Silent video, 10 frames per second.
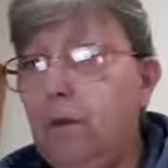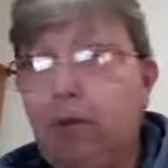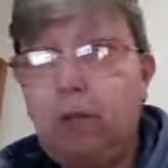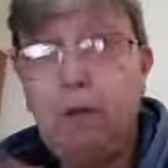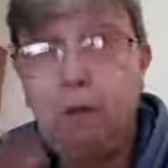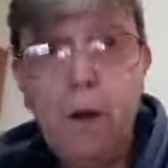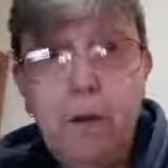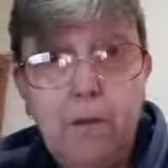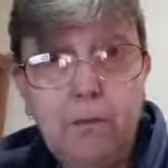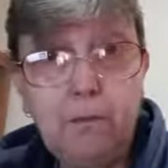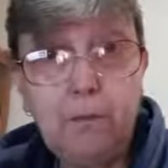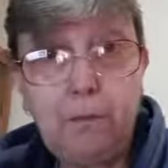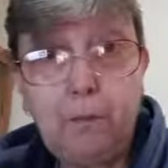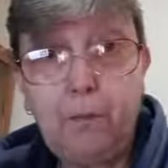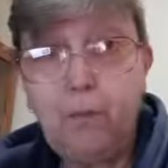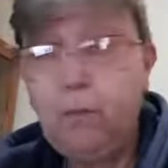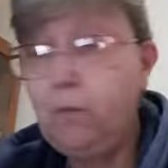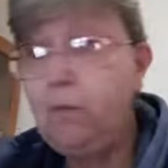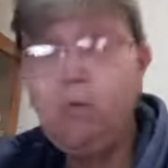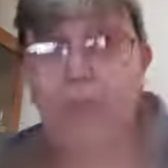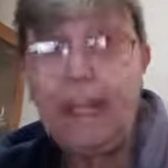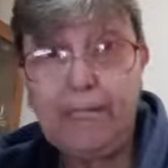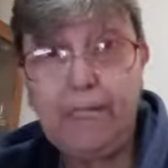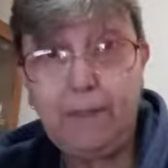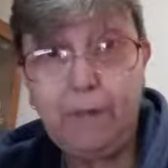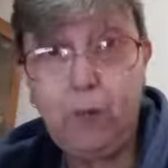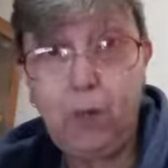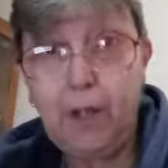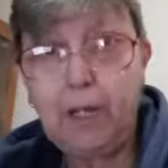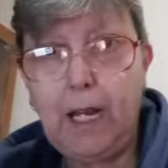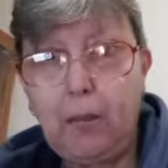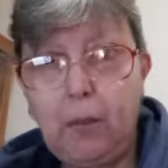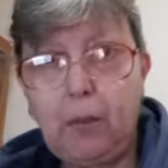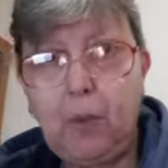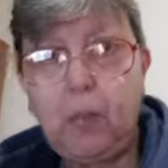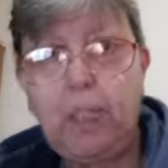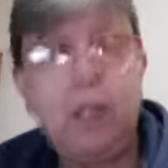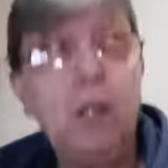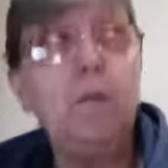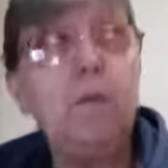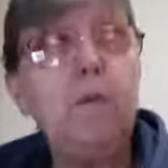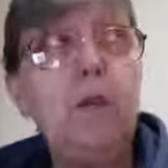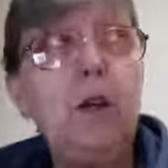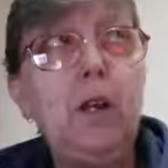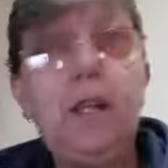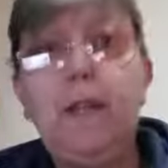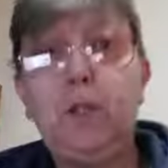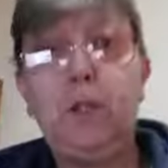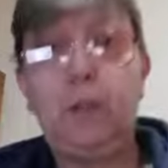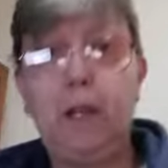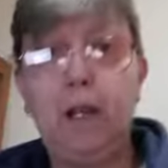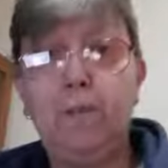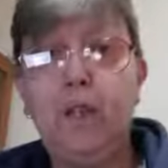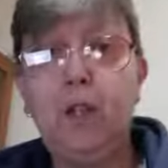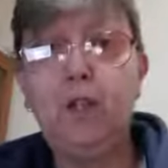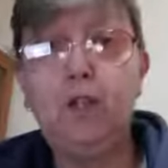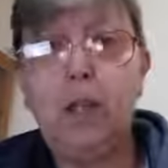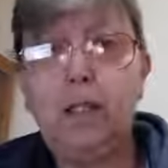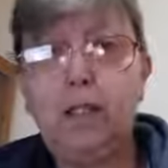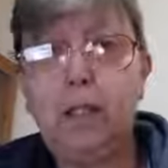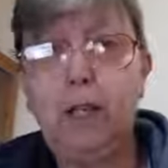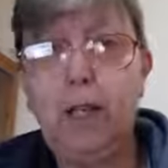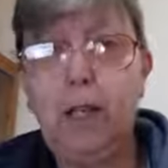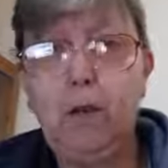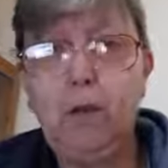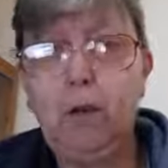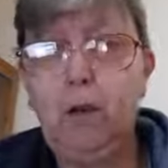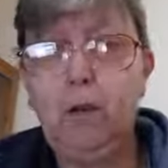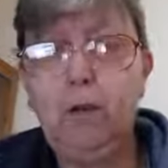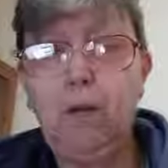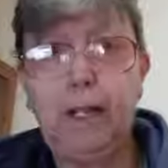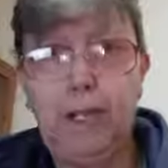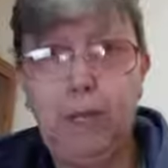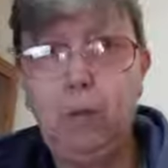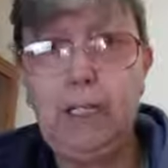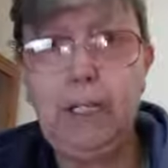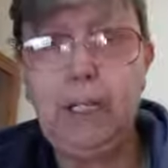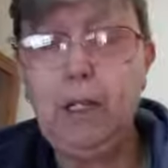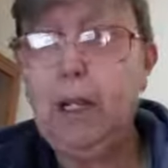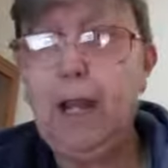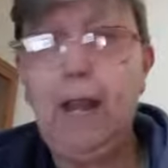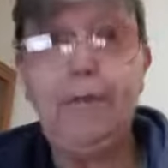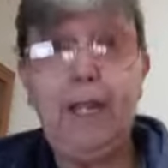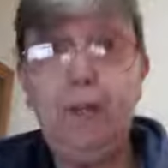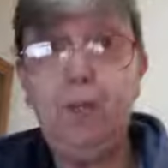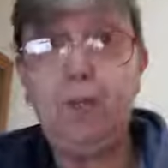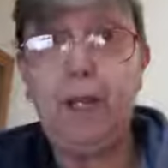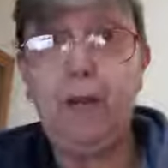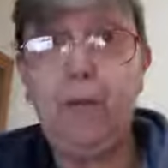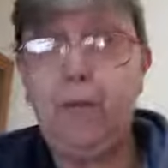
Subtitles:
their own reasoning for why the card was bought in. Remember, it was about drugs, alcohol and gambling, and then it was about